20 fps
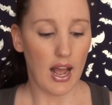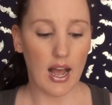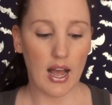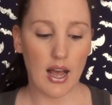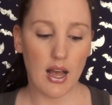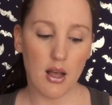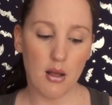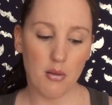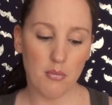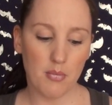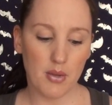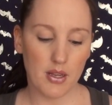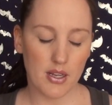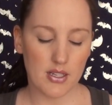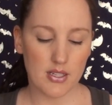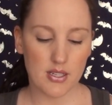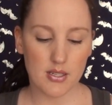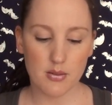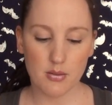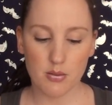
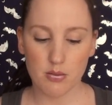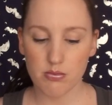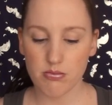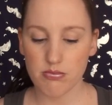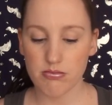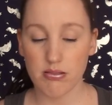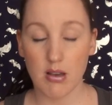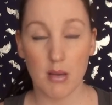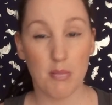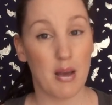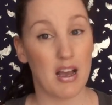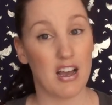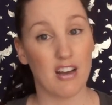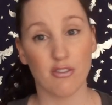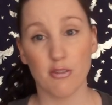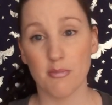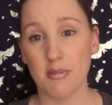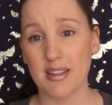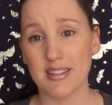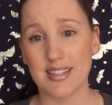
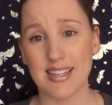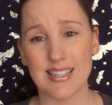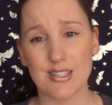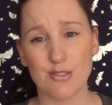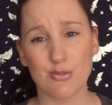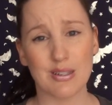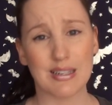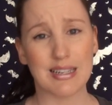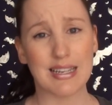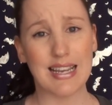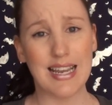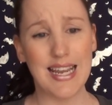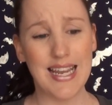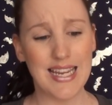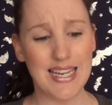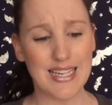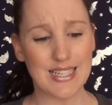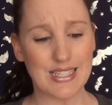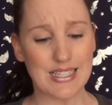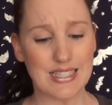Apart from that, that's really
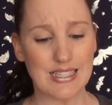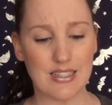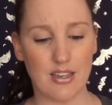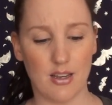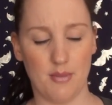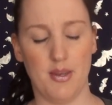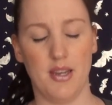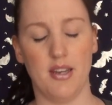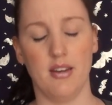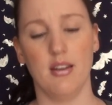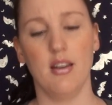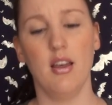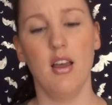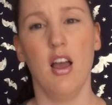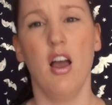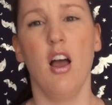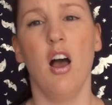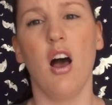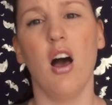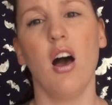it. I mean,
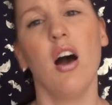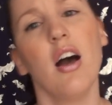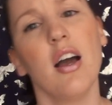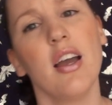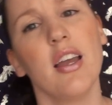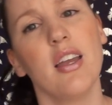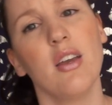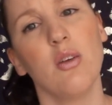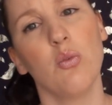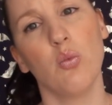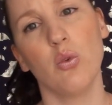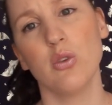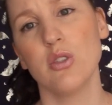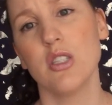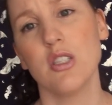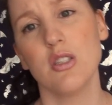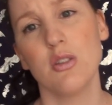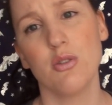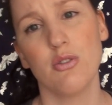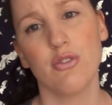I
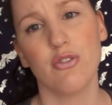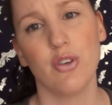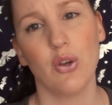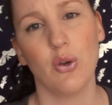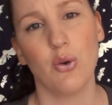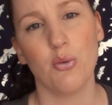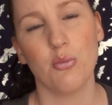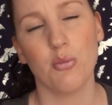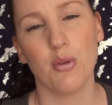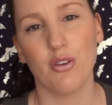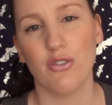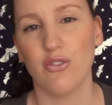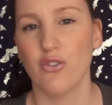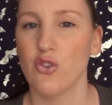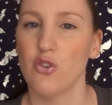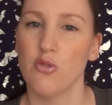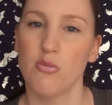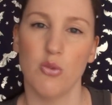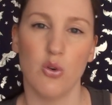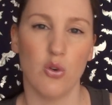want to film a
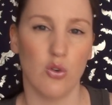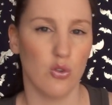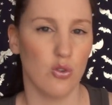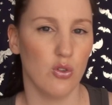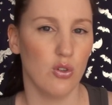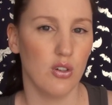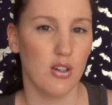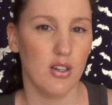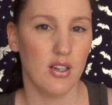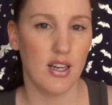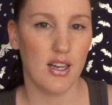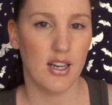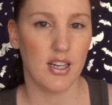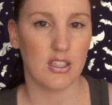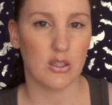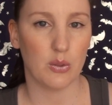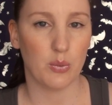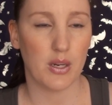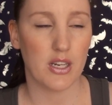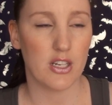few more
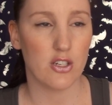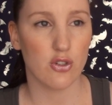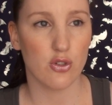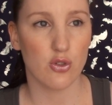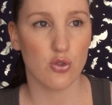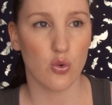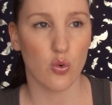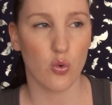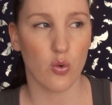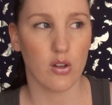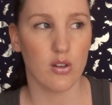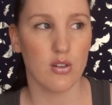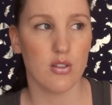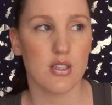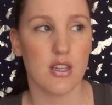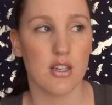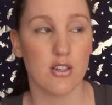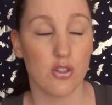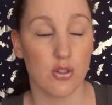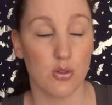Halloween
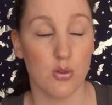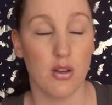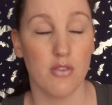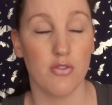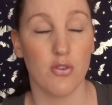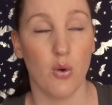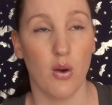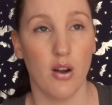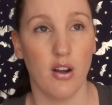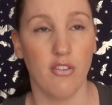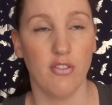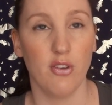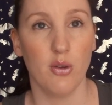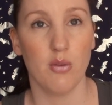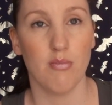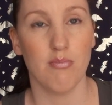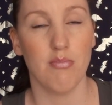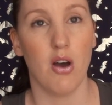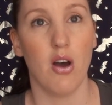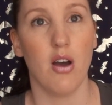tutorials. I do have quite a
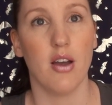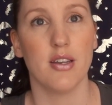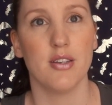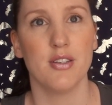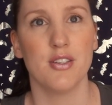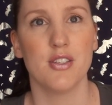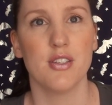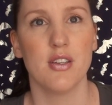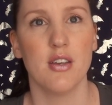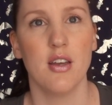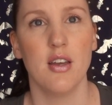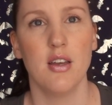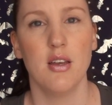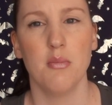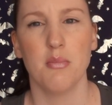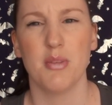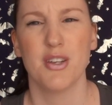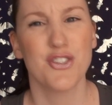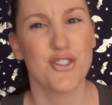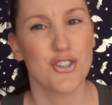few in mind.
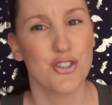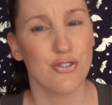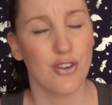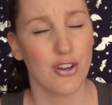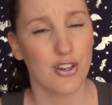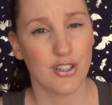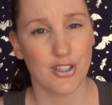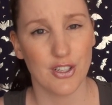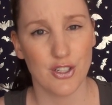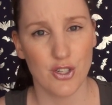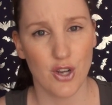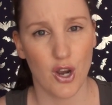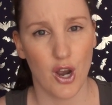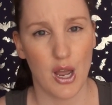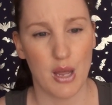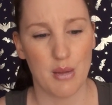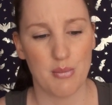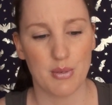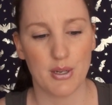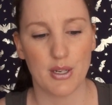It's just finding the
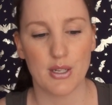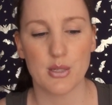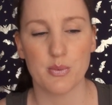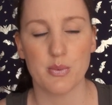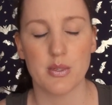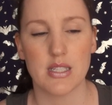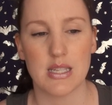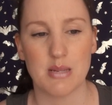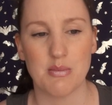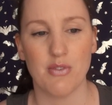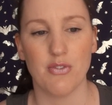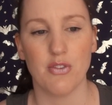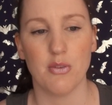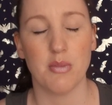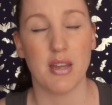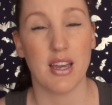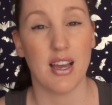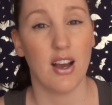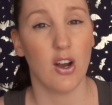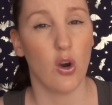time, because with some of
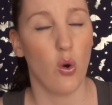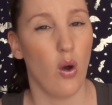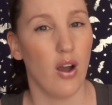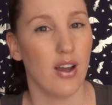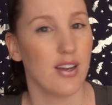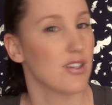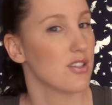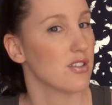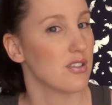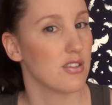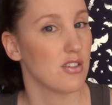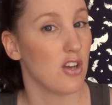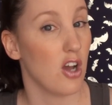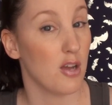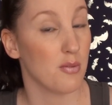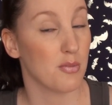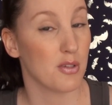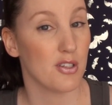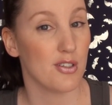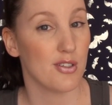them they are quite
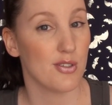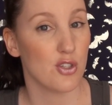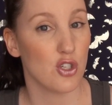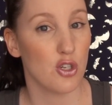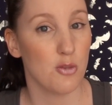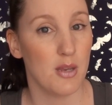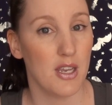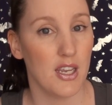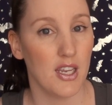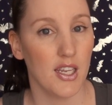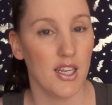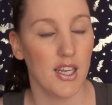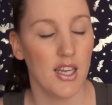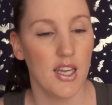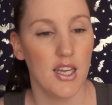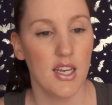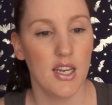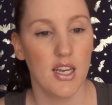time consuming,